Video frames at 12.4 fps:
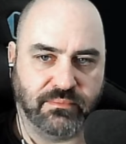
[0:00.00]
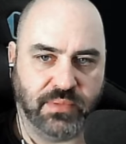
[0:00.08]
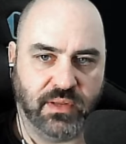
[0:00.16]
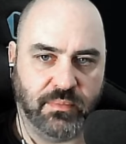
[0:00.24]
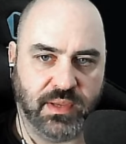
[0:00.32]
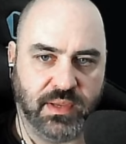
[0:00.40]

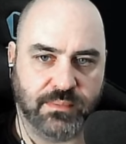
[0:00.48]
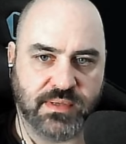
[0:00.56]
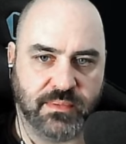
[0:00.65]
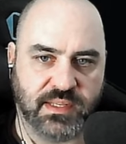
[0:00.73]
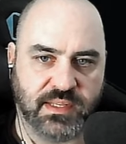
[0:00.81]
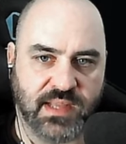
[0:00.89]
he'll be up some
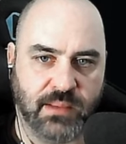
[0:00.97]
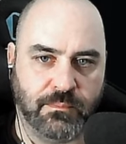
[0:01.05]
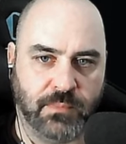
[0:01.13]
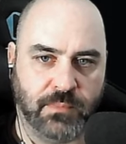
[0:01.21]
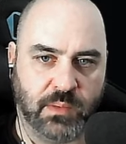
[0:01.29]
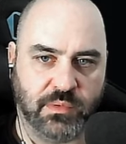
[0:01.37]
of the time,
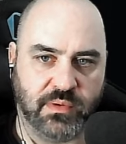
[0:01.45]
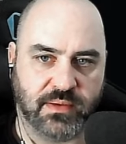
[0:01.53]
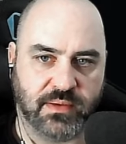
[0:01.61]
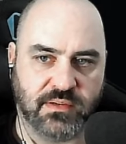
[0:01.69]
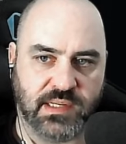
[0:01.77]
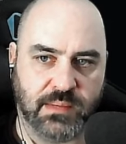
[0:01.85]
and we'll do
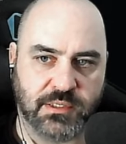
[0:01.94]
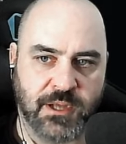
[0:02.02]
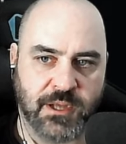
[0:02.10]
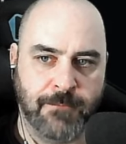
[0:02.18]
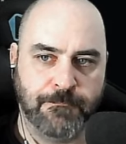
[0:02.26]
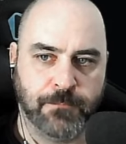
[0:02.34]
extra damage.
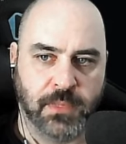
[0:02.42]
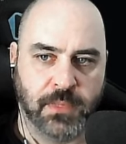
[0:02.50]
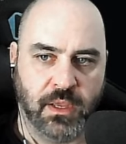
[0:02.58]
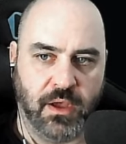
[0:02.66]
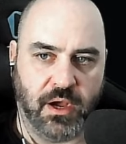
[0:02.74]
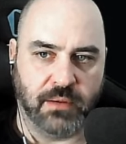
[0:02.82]

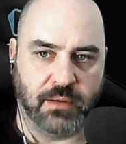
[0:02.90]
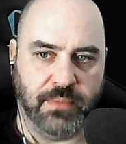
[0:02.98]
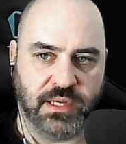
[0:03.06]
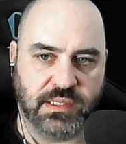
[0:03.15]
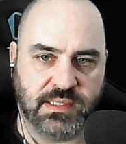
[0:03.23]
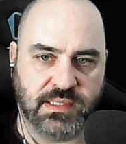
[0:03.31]

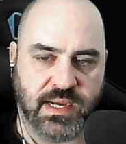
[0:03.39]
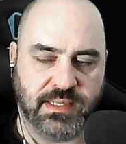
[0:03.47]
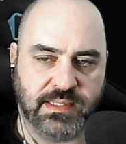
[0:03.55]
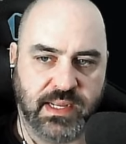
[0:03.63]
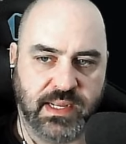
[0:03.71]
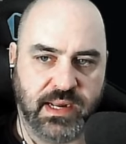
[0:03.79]
Automation tied to
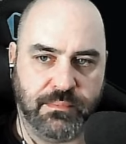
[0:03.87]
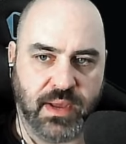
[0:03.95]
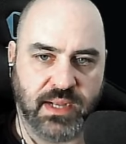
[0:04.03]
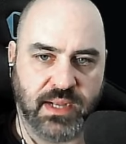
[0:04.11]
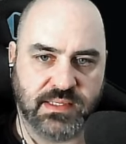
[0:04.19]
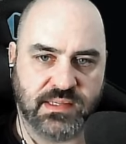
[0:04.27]
Detonate
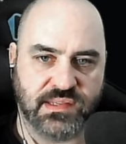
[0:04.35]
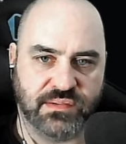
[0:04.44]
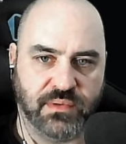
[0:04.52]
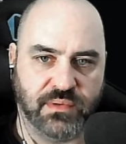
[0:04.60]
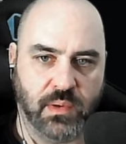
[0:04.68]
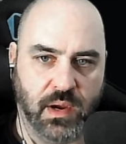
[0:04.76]
Mines, this is a
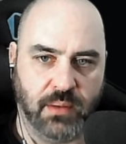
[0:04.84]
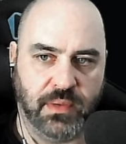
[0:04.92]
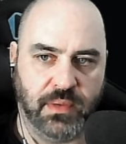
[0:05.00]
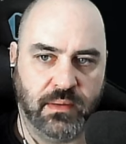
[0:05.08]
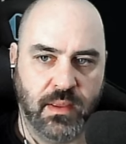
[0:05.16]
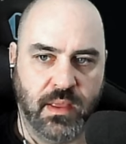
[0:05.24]

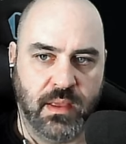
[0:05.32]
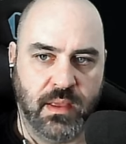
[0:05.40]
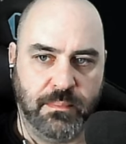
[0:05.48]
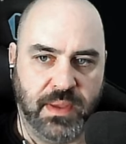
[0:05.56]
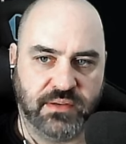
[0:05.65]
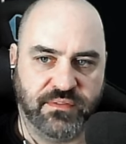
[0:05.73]
requirement.
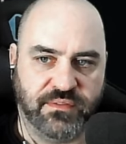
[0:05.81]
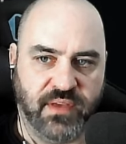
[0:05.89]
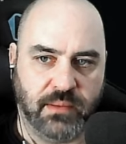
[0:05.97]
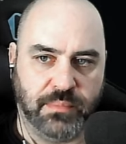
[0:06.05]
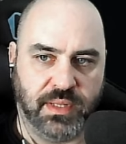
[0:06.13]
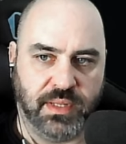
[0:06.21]

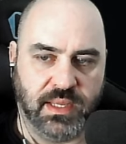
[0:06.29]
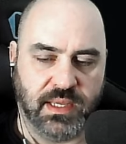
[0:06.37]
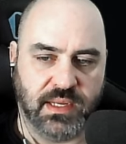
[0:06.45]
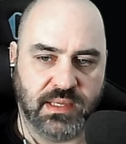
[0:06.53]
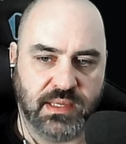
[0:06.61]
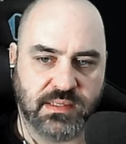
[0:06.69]
Petrified Blood
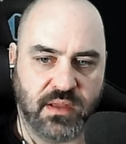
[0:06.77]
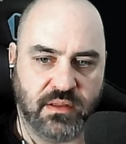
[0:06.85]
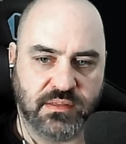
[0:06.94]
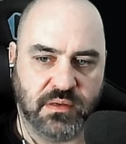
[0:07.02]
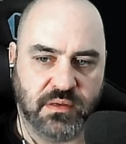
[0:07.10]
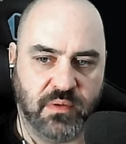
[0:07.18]
is
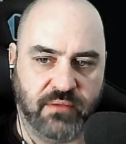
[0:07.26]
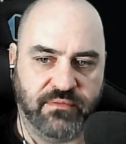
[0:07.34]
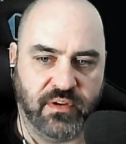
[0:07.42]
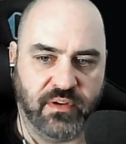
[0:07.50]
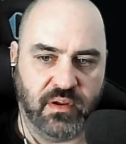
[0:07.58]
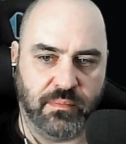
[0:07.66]
also a
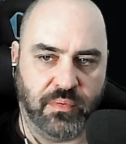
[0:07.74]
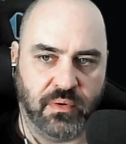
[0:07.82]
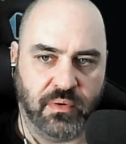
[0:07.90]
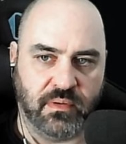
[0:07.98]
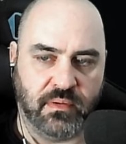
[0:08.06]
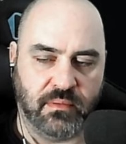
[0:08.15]
very
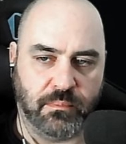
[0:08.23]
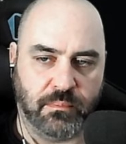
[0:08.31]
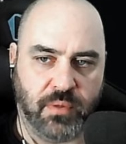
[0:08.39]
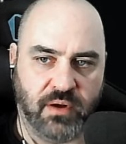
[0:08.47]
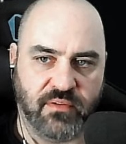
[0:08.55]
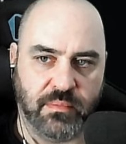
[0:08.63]
important
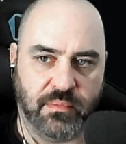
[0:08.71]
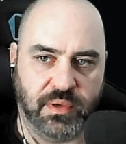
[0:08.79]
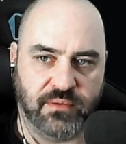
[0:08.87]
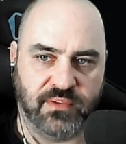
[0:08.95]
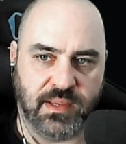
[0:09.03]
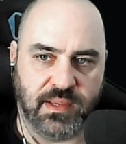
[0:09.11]
part of our build
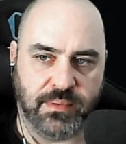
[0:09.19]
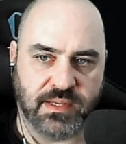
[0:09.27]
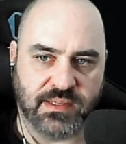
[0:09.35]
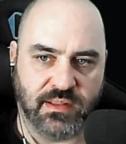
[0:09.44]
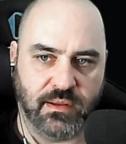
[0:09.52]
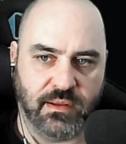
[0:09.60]
for keeping us
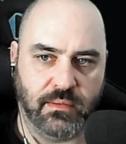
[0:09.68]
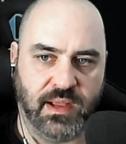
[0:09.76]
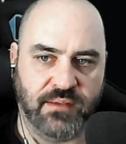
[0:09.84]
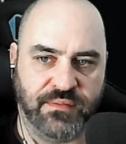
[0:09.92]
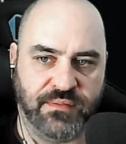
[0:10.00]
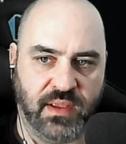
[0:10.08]
on low
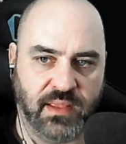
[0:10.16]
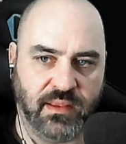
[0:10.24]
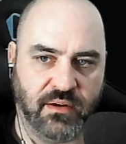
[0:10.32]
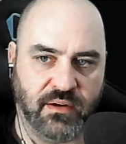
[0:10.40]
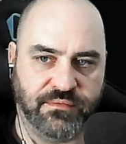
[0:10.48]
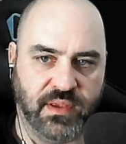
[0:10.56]
life, and then
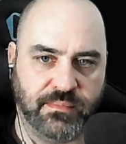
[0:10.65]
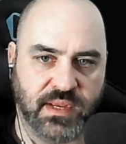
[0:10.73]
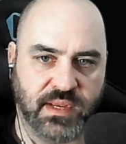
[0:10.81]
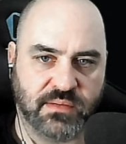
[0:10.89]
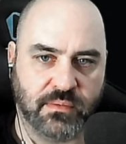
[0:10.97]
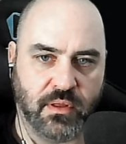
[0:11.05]
our Flame
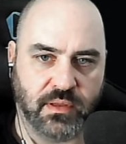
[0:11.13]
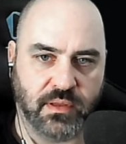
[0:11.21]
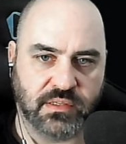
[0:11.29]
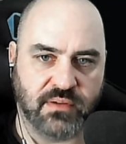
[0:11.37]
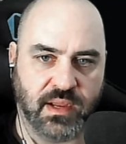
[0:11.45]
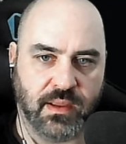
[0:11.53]
Dash with Culling
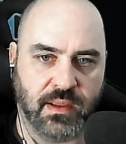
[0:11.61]
Strike.